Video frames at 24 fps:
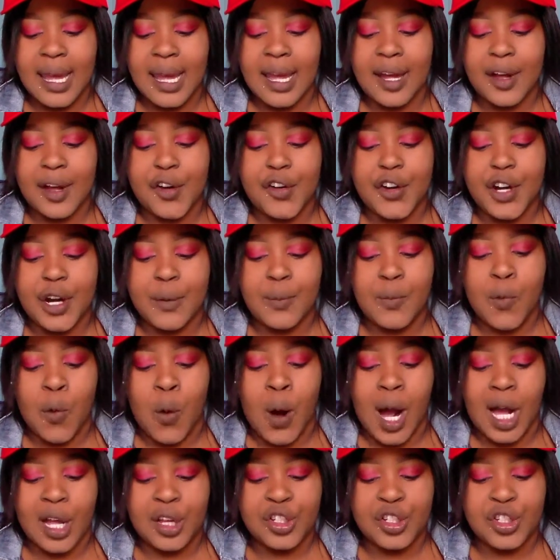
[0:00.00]
Care Creme
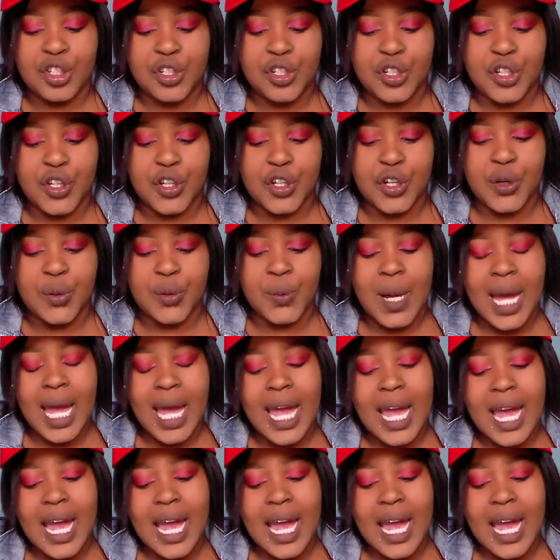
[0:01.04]
Wash. You know,